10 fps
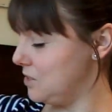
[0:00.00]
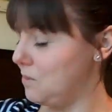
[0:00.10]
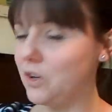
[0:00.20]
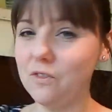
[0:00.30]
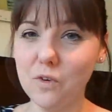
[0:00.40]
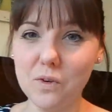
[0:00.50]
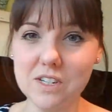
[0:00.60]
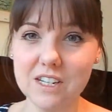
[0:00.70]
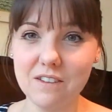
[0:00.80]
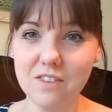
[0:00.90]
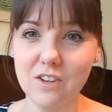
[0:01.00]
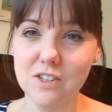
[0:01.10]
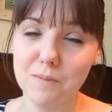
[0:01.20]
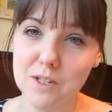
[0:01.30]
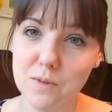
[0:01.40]
So I'm looking forward to giving those
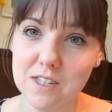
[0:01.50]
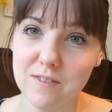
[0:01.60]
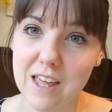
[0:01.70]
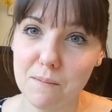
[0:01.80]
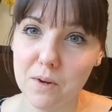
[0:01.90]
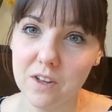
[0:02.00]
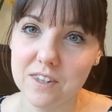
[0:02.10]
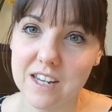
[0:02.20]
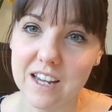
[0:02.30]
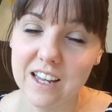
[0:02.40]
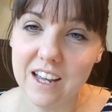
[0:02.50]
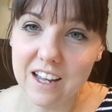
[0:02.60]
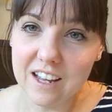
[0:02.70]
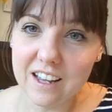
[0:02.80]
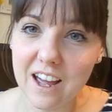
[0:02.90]
to my twins for their birthday
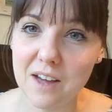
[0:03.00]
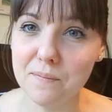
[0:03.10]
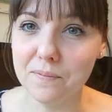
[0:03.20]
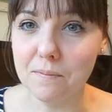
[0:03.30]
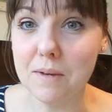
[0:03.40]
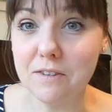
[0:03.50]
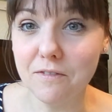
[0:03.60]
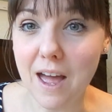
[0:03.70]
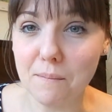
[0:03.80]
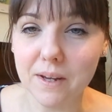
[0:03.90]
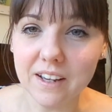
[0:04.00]
mid-Feb.